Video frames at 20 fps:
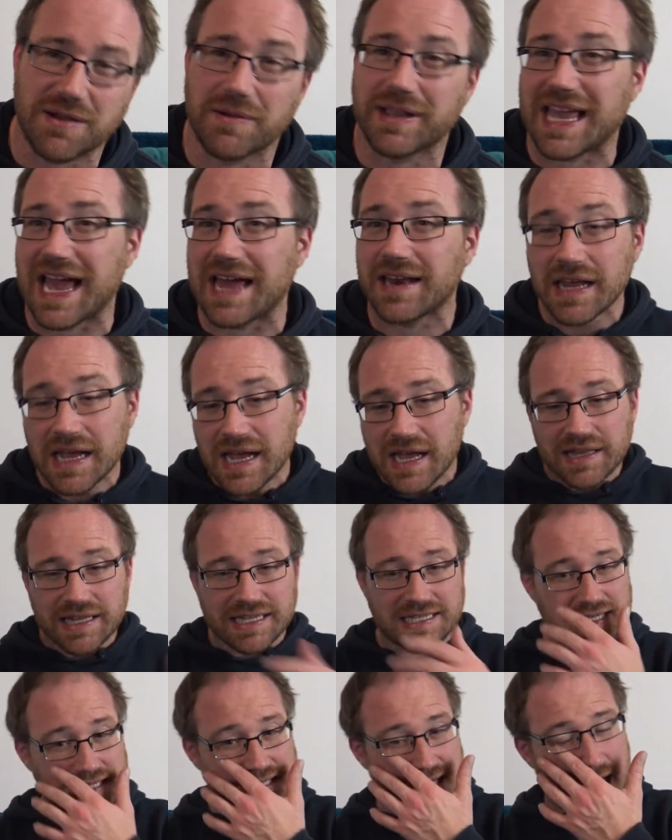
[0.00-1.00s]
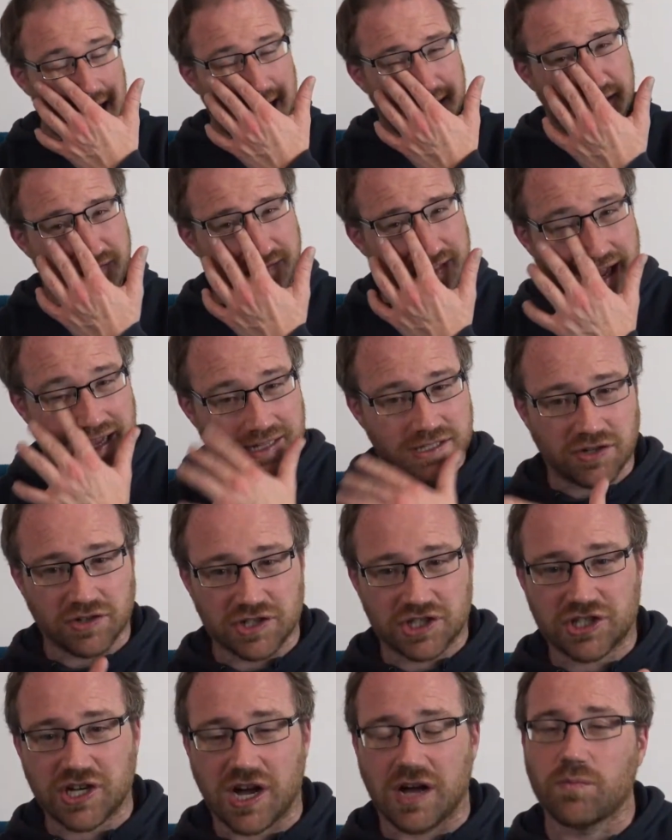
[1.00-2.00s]
So again, this is something that I
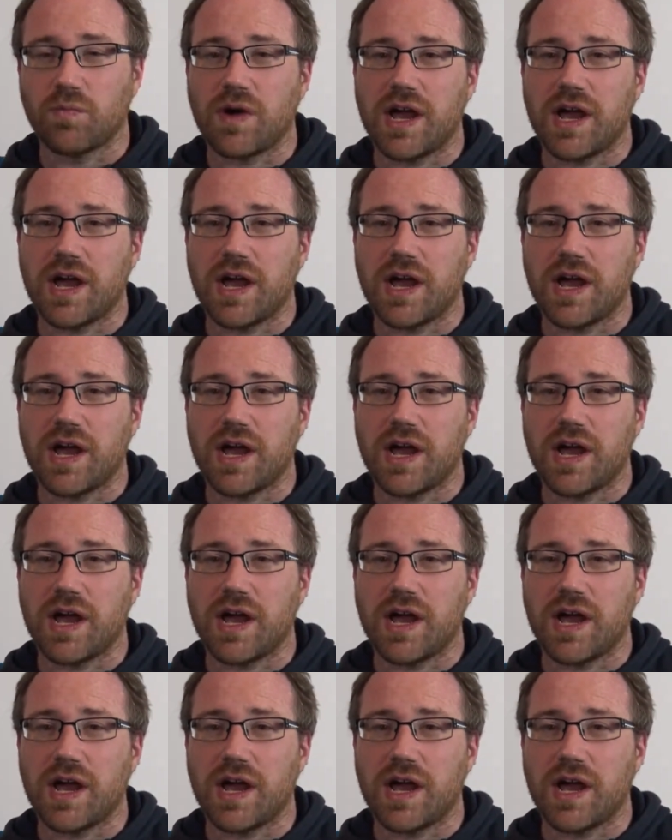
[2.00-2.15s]
touched on,